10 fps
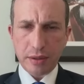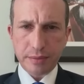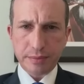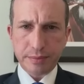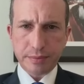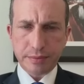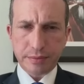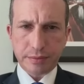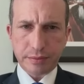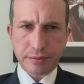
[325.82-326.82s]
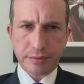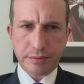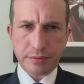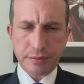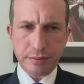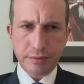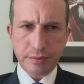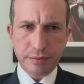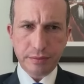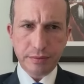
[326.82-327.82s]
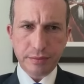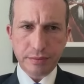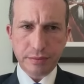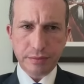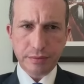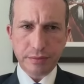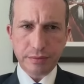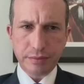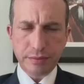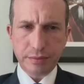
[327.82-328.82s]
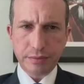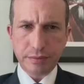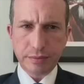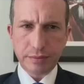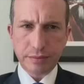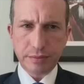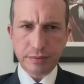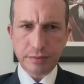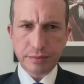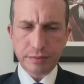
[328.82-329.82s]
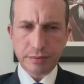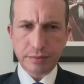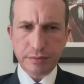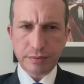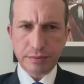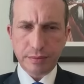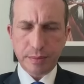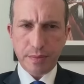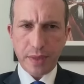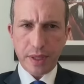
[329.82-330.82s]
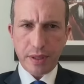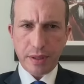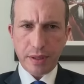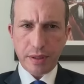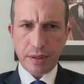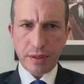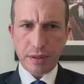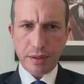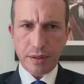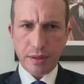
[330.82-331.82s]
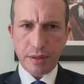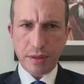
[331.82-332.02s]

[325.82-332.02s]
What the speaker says: Nothing is said.